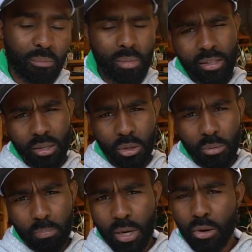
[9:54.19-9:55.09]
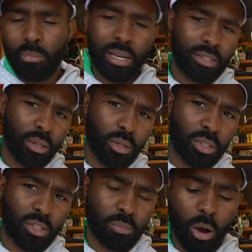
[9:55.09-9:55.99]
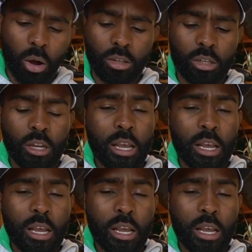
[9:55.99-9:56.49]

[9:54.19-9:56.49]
makes it look bigger, makes it look smaller,